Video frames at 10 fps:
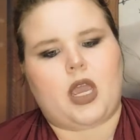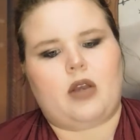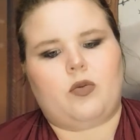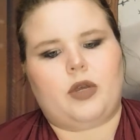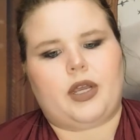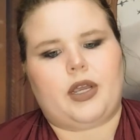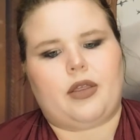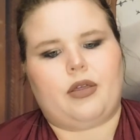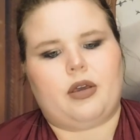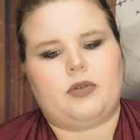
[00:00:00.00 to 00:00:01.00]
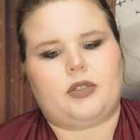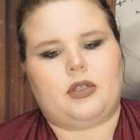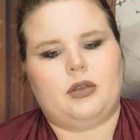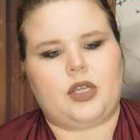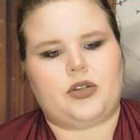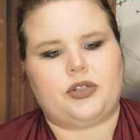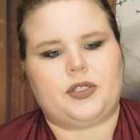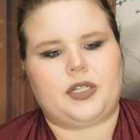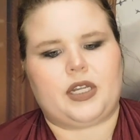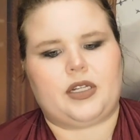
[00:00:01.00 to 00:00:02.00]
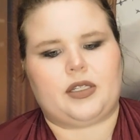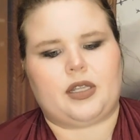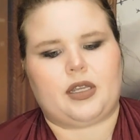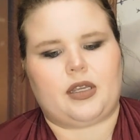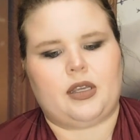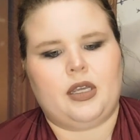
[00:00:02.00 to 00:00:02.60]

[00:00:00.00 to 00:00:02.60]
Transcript: And what I thought was interesting is that